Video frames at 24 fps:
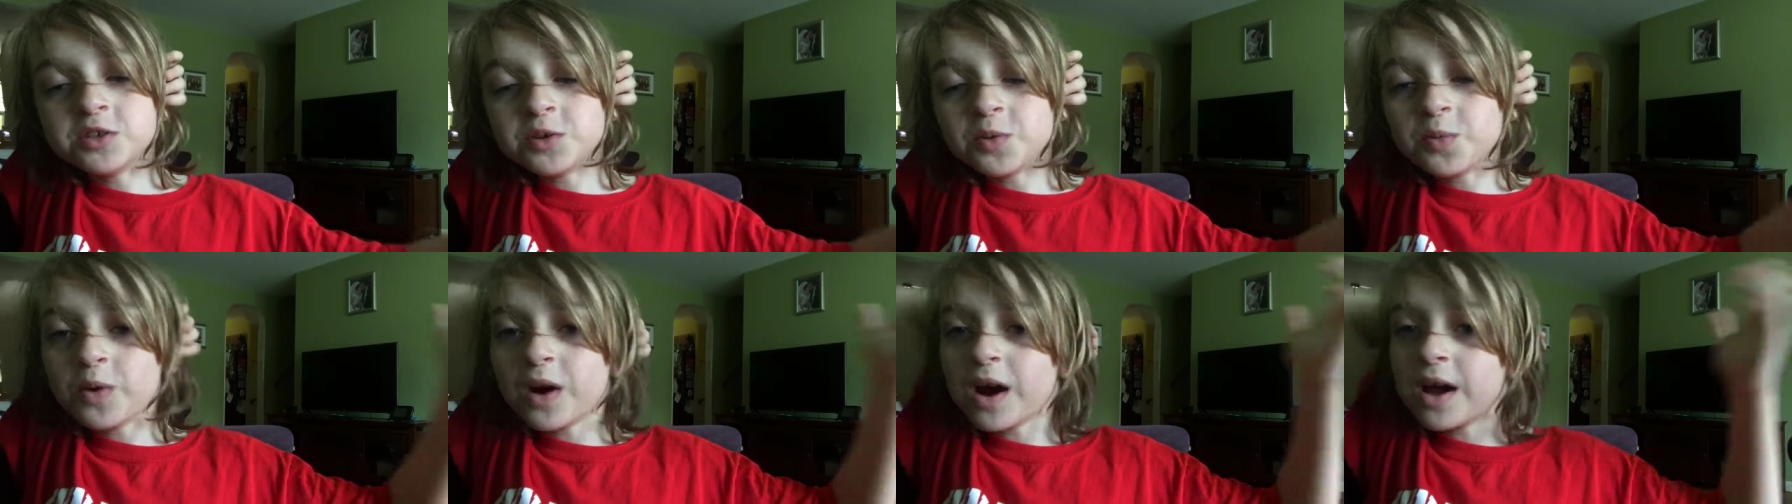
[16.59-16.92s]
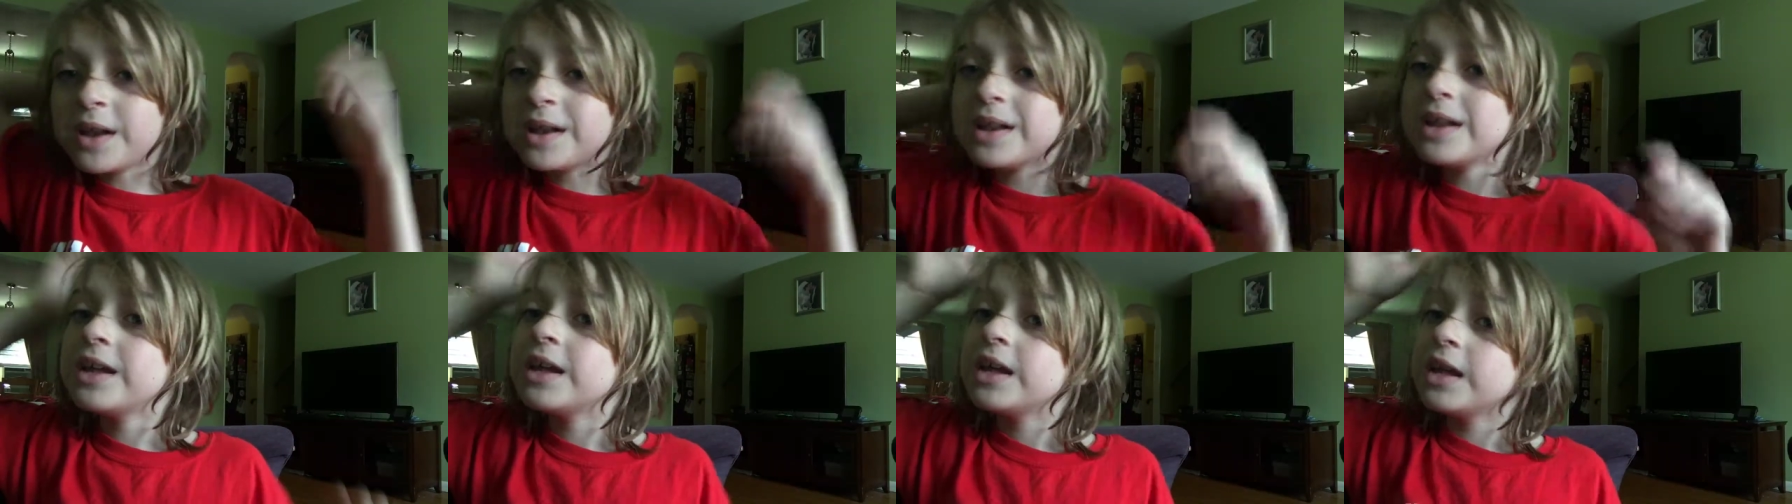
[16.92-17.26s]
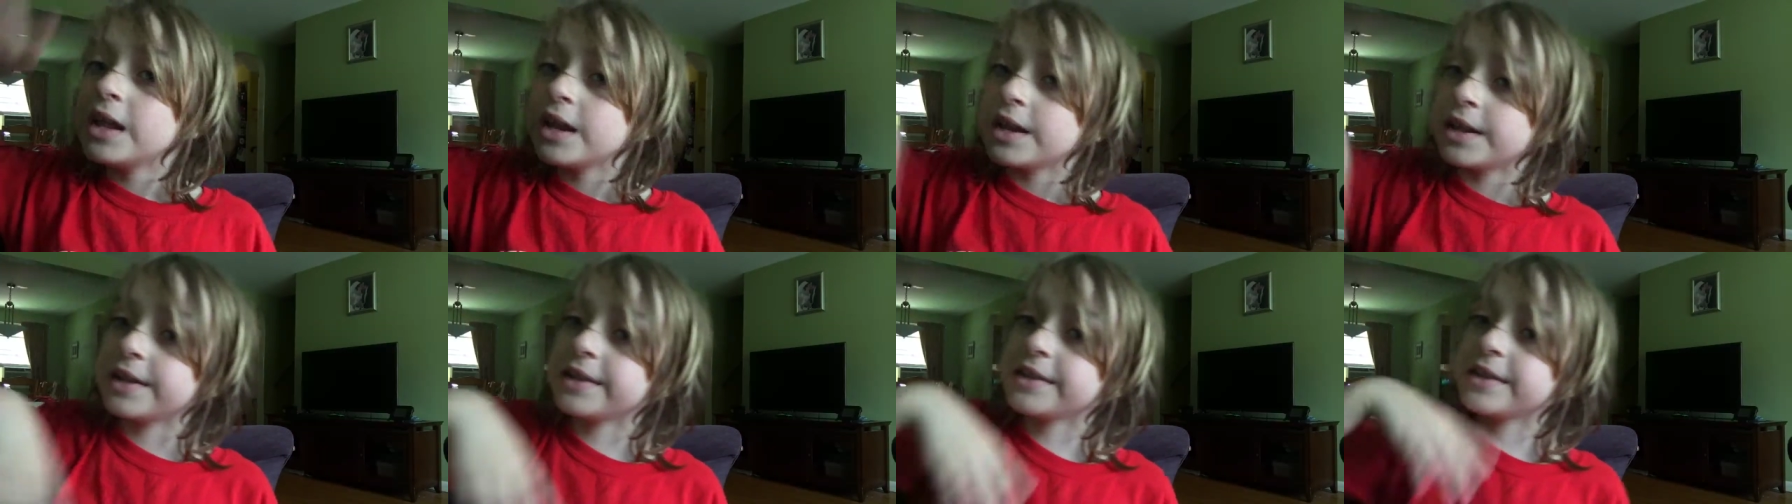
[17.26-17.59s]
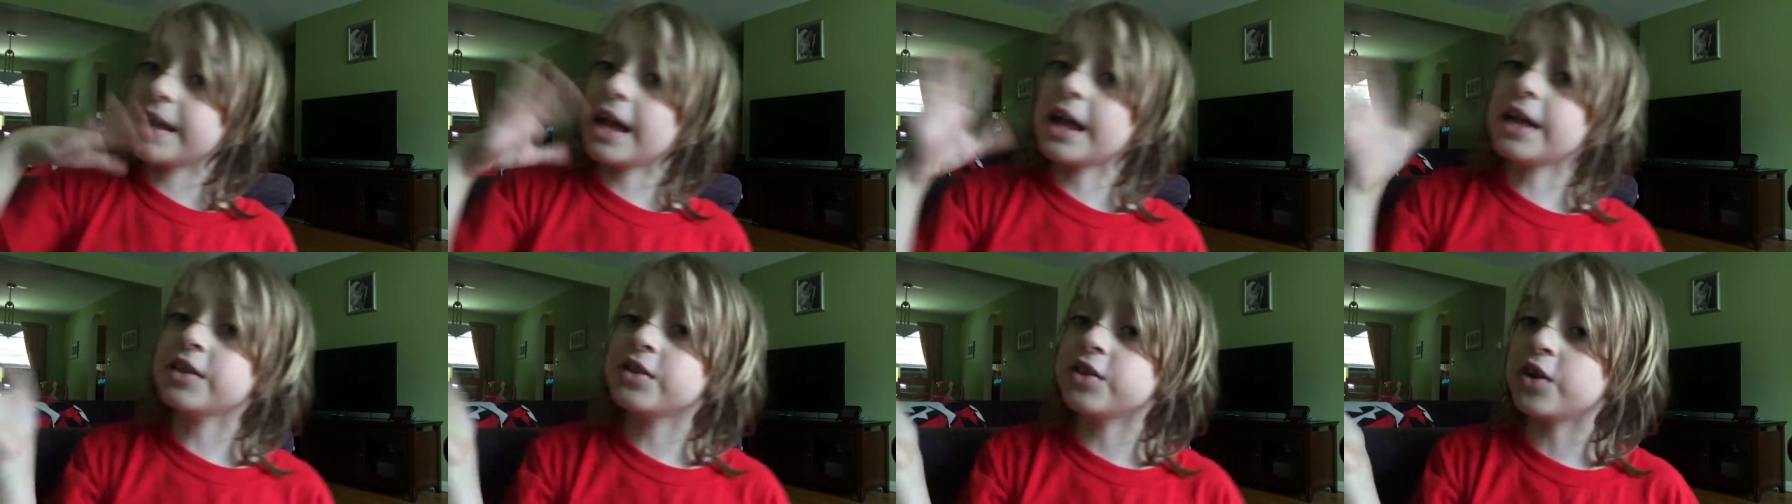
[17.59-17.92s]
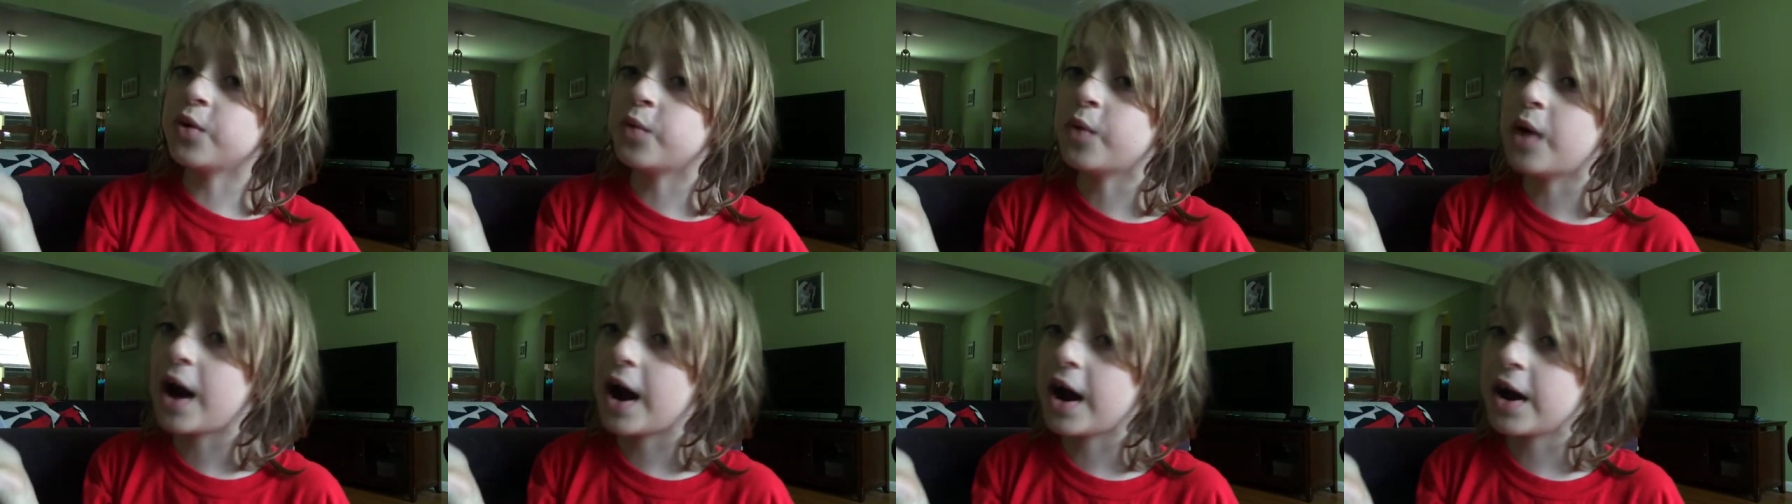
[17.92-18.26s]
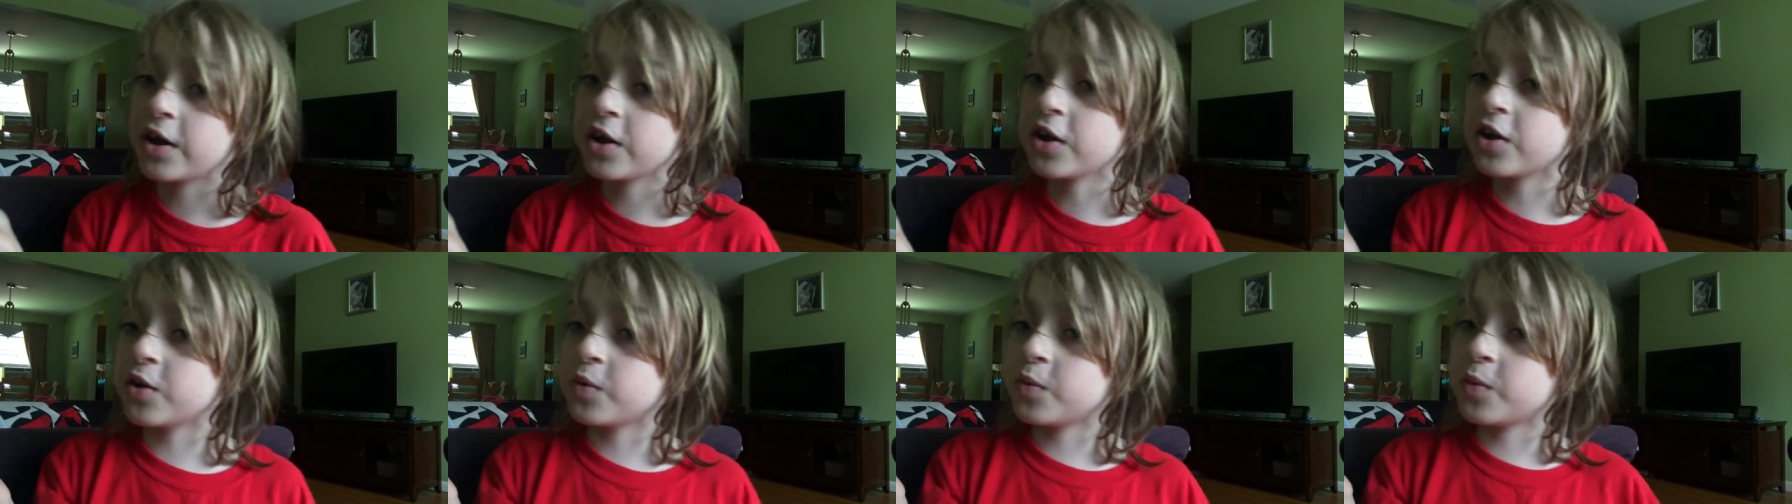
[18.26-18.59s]
One Nintendo
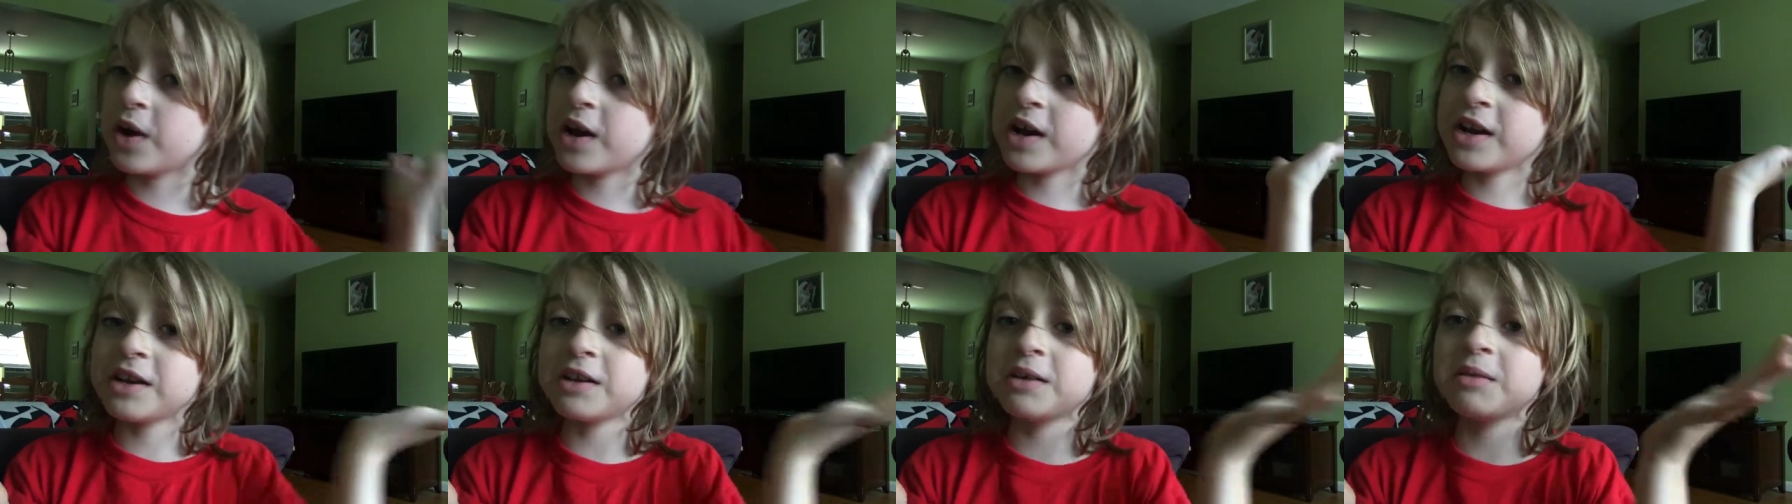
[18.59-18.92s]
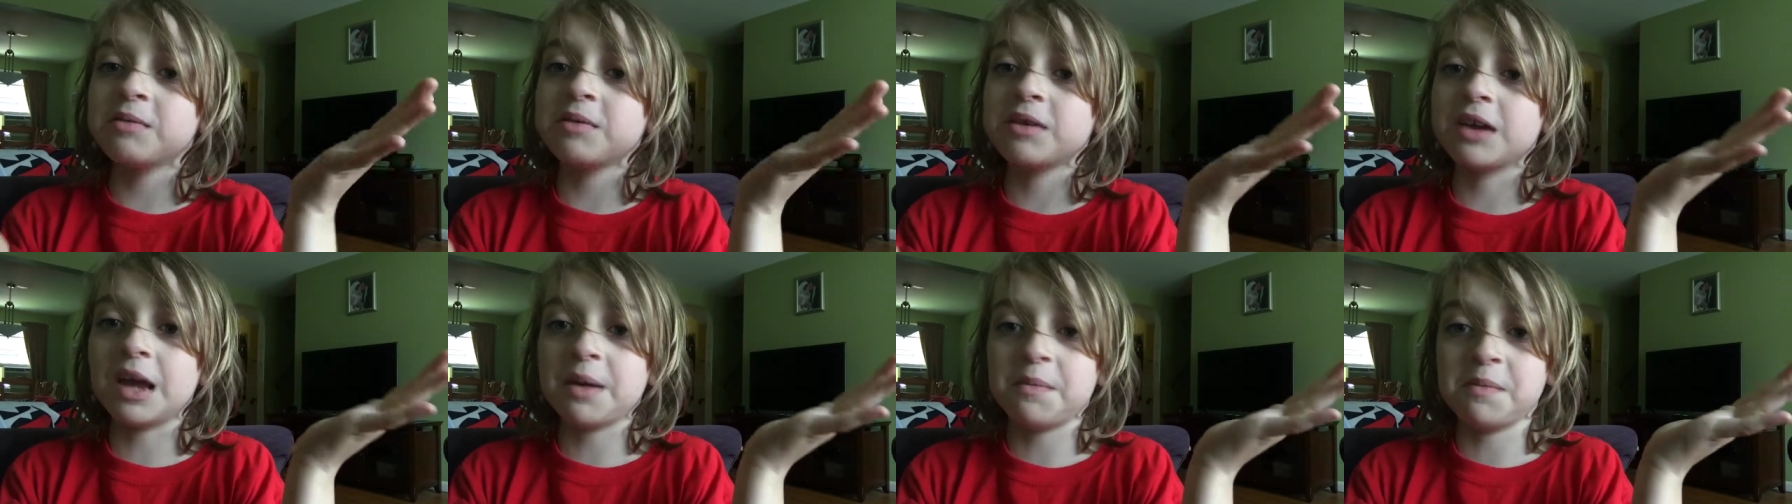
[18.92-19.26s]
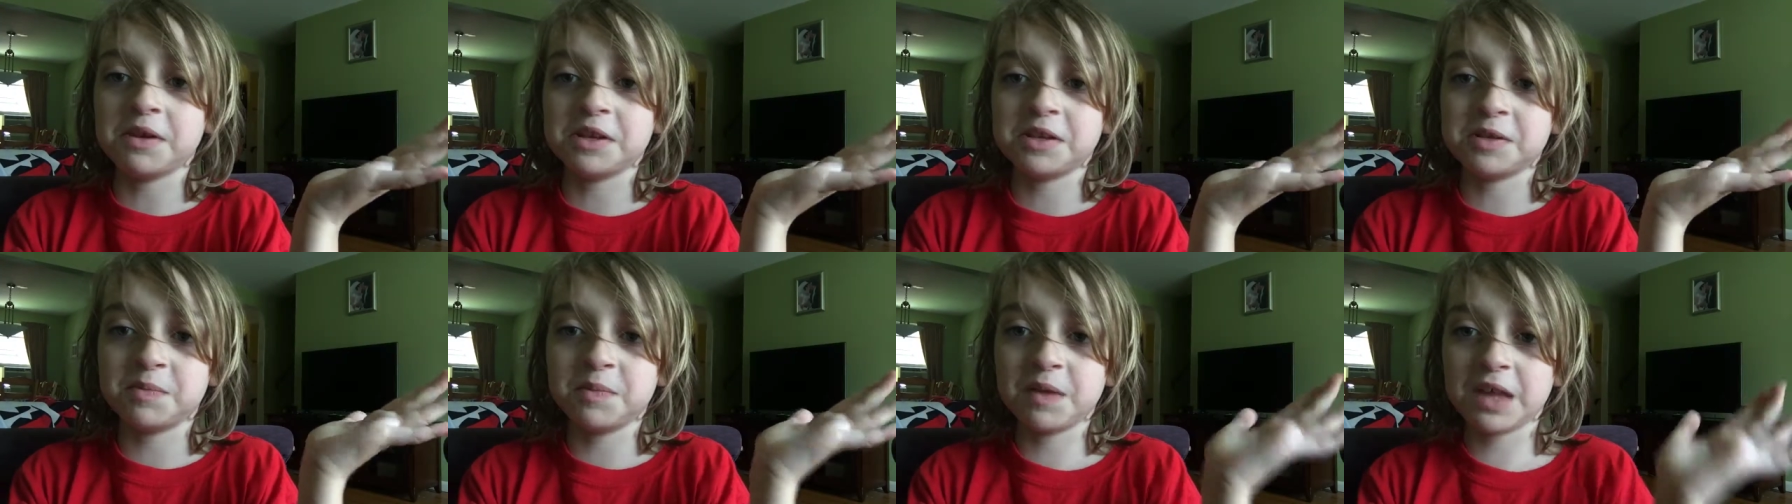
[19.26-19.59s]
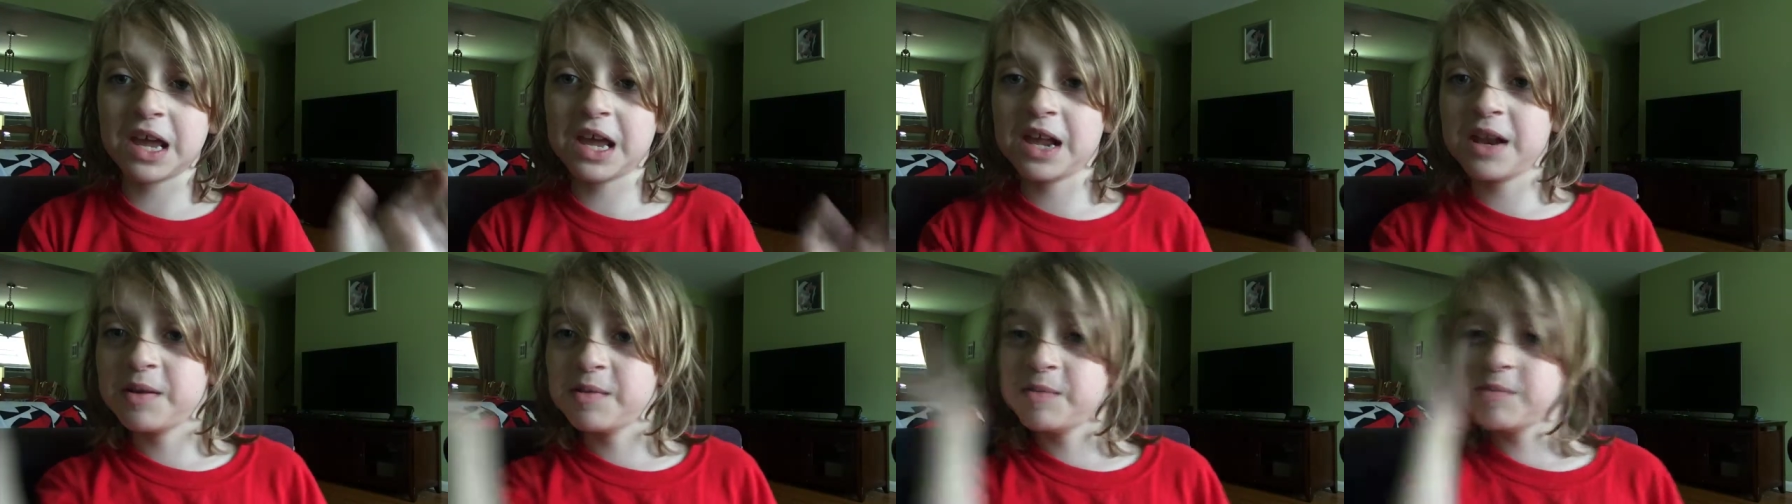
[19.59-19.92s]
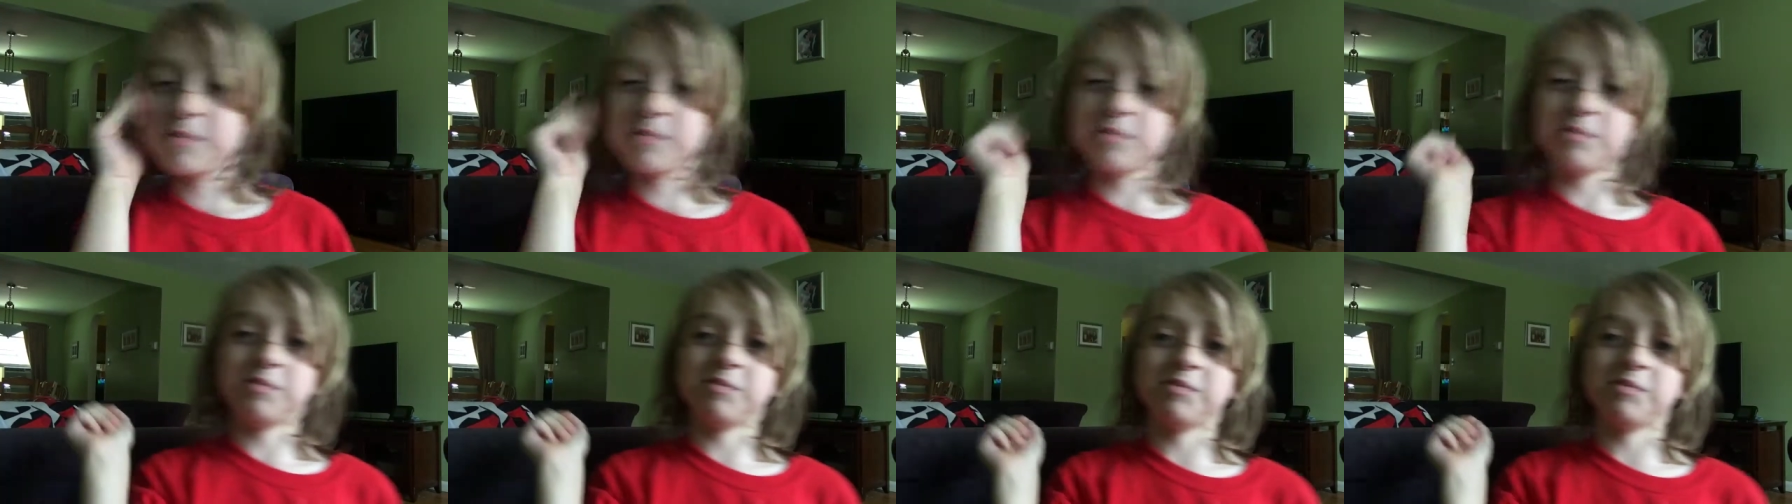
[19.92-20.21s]
Wire, one GameXplain.